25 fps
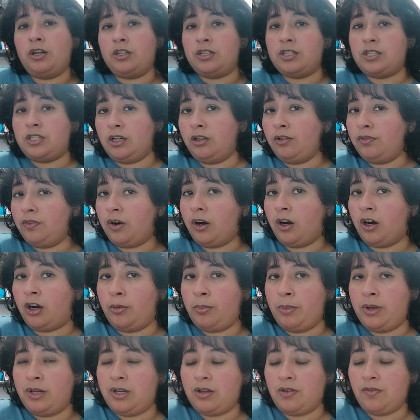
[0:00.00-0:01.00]
self
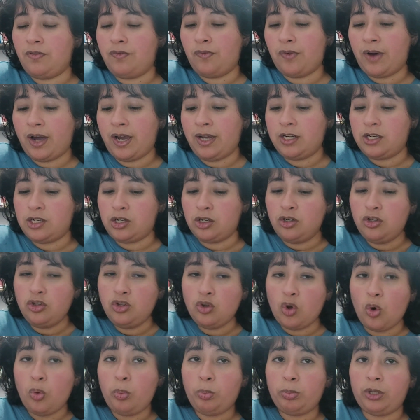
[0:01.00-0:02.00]
harming find
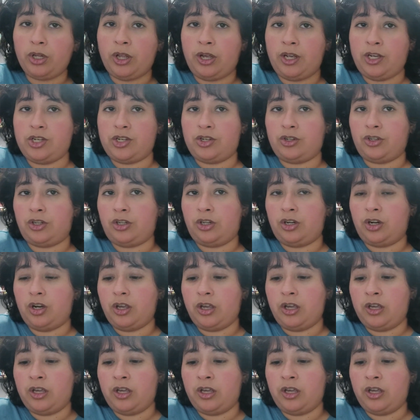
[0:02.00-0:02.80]
no pleasure